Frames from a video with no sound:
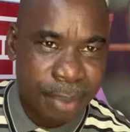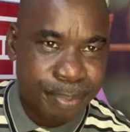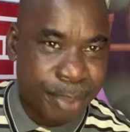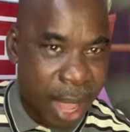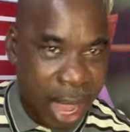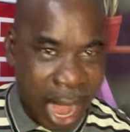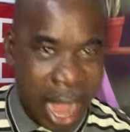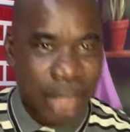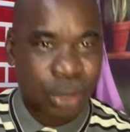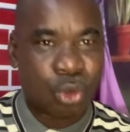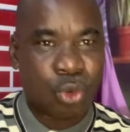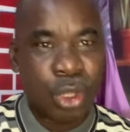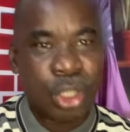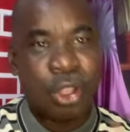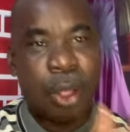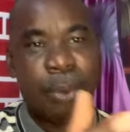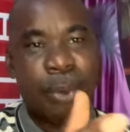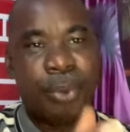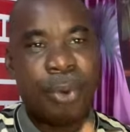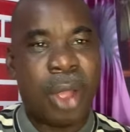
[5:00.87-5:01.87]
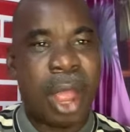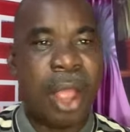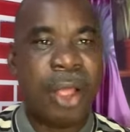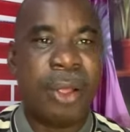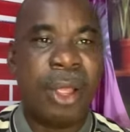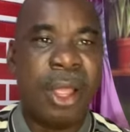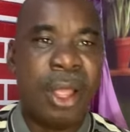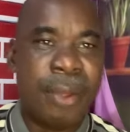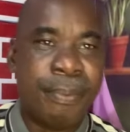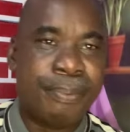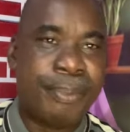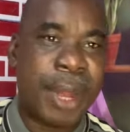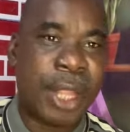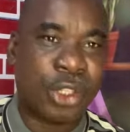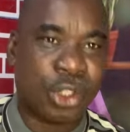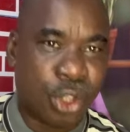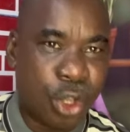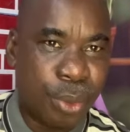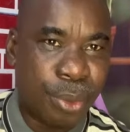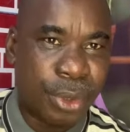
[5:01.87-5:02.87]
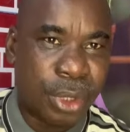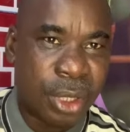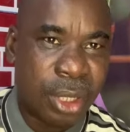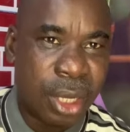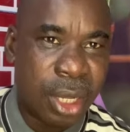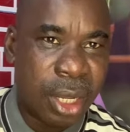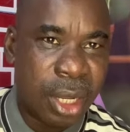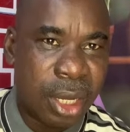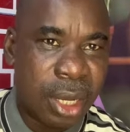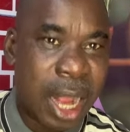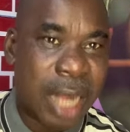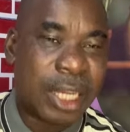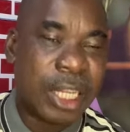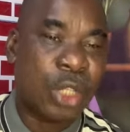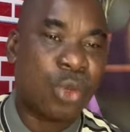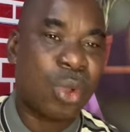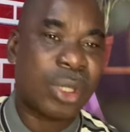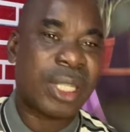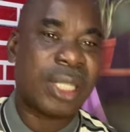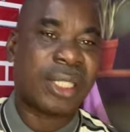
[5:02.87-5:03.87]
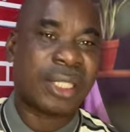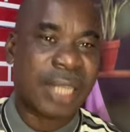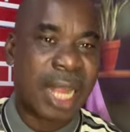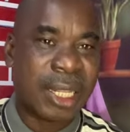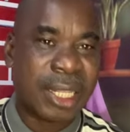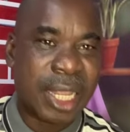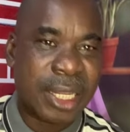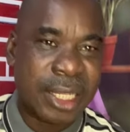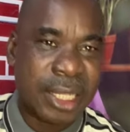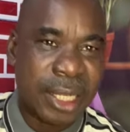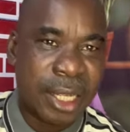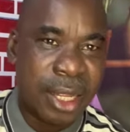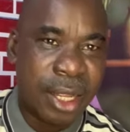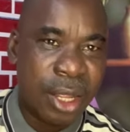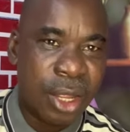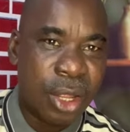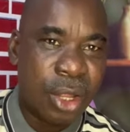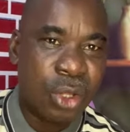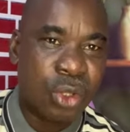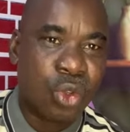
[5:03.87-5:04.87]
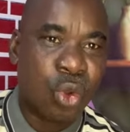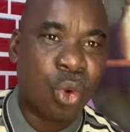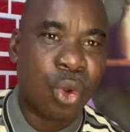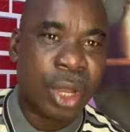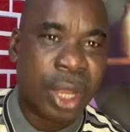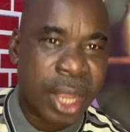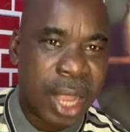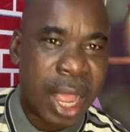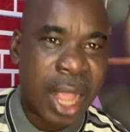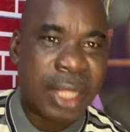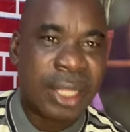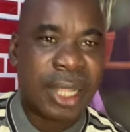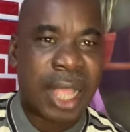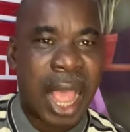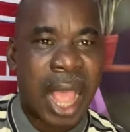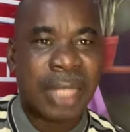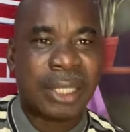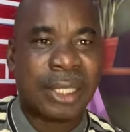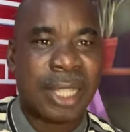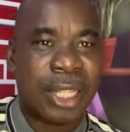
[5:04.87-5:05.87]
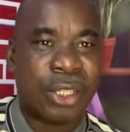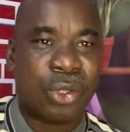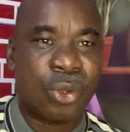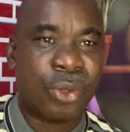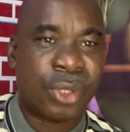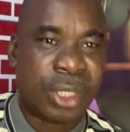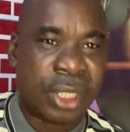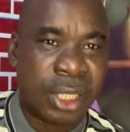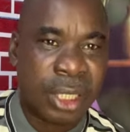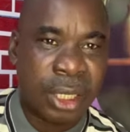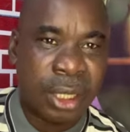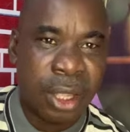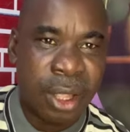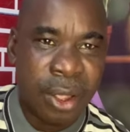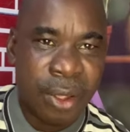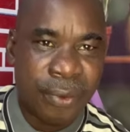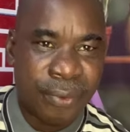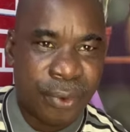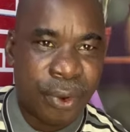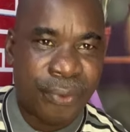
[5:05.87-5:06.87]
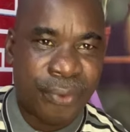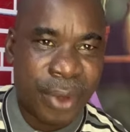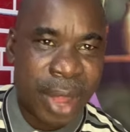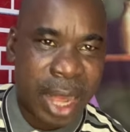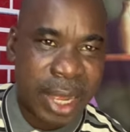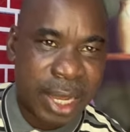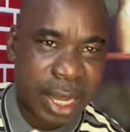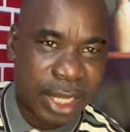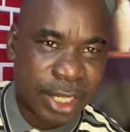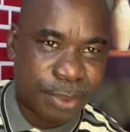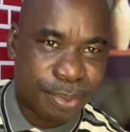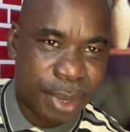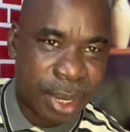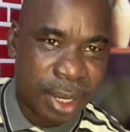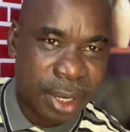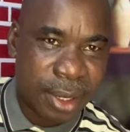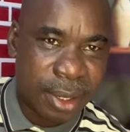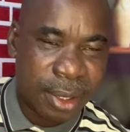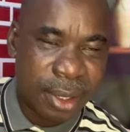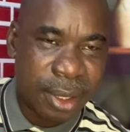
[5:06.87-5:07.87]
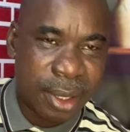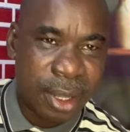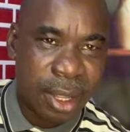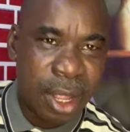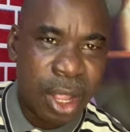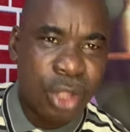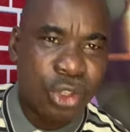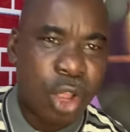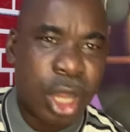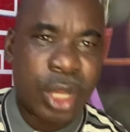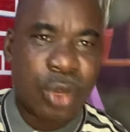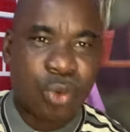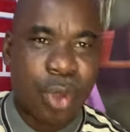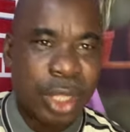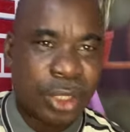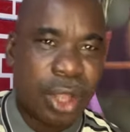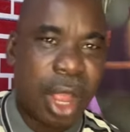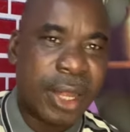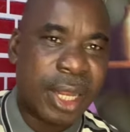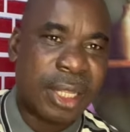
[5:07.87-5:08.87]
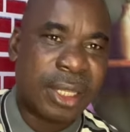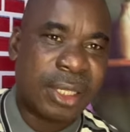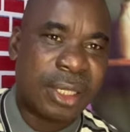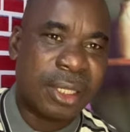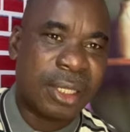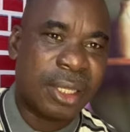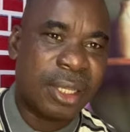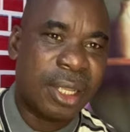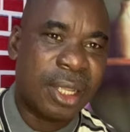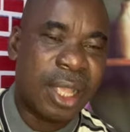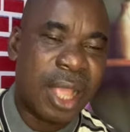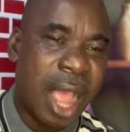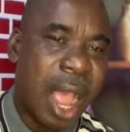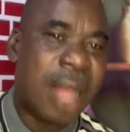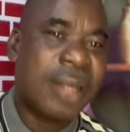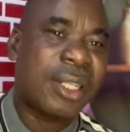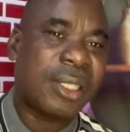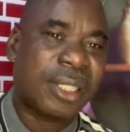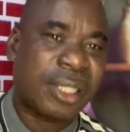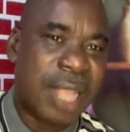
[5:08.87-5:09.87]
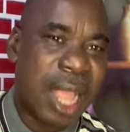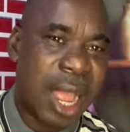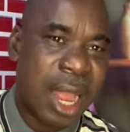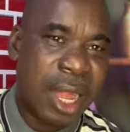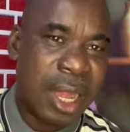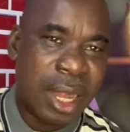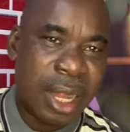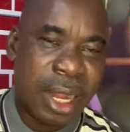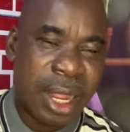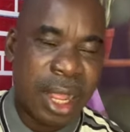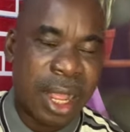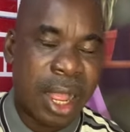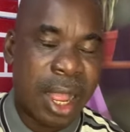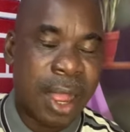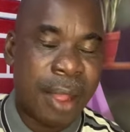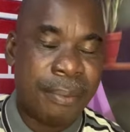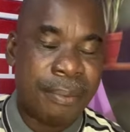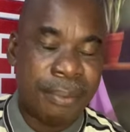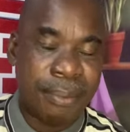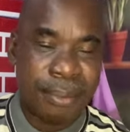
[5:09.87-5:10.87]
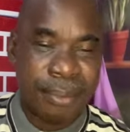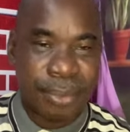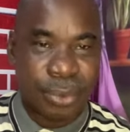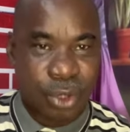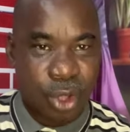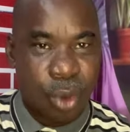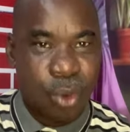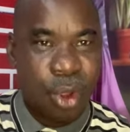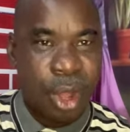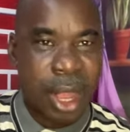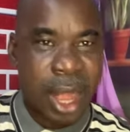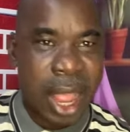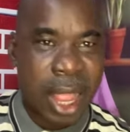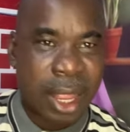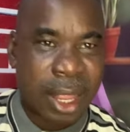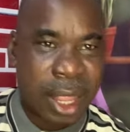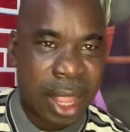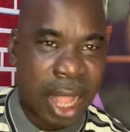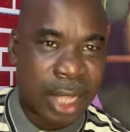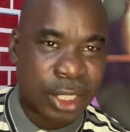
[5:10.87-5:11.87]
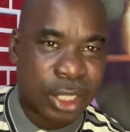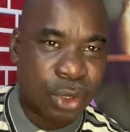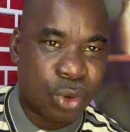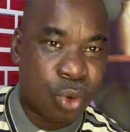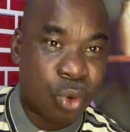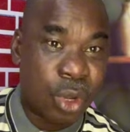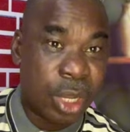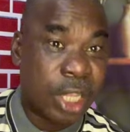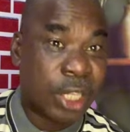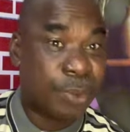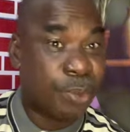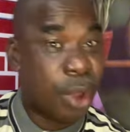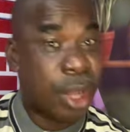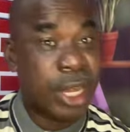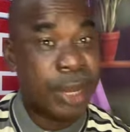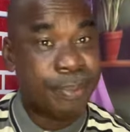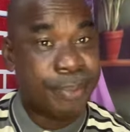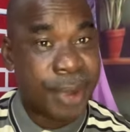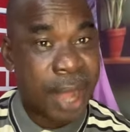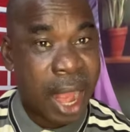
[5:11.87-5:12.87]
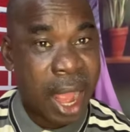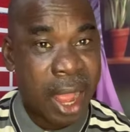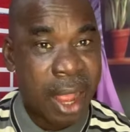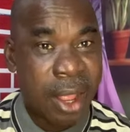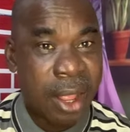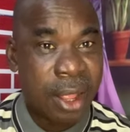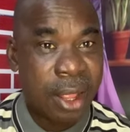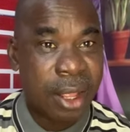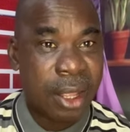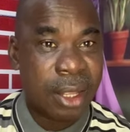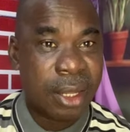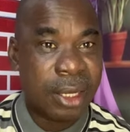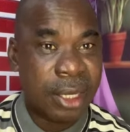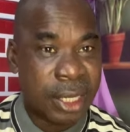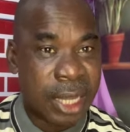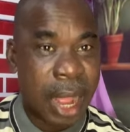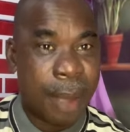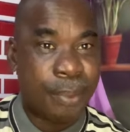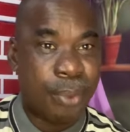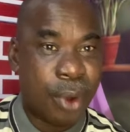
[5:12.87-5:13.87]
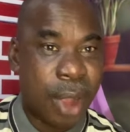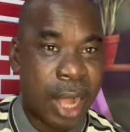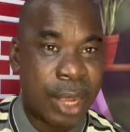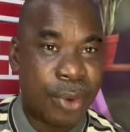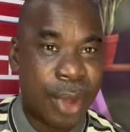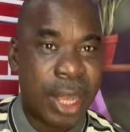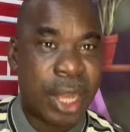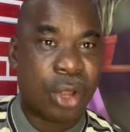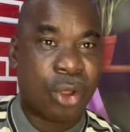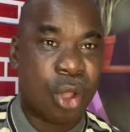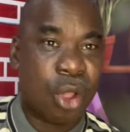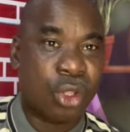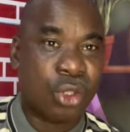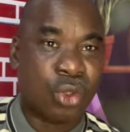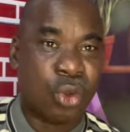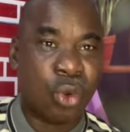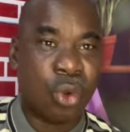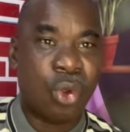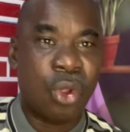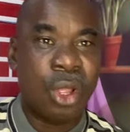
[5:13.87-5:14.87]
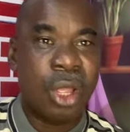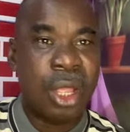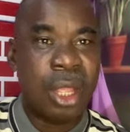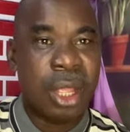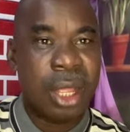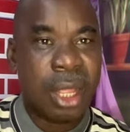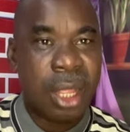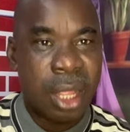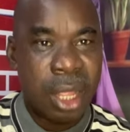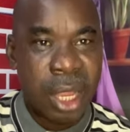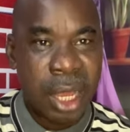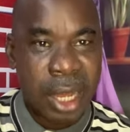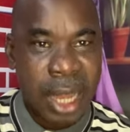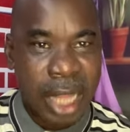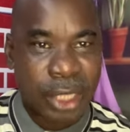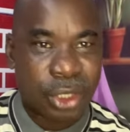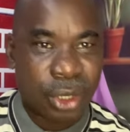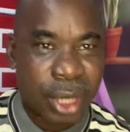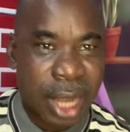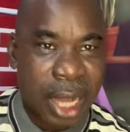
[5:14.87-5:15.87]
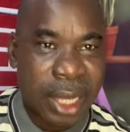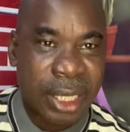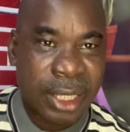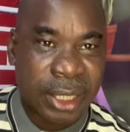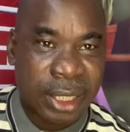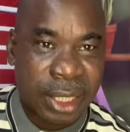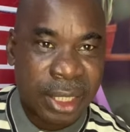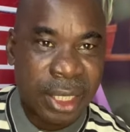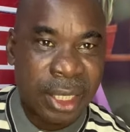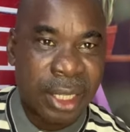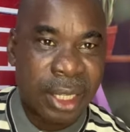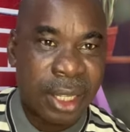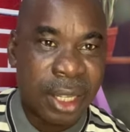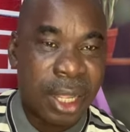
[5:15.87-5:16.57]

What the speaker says: Perhaps some people presumed that it was a strategy to get access to sea for Fulani herdsmen. So the question is, I understand someone like Atiku is more liberal than Buhari when it comes to a nationalist,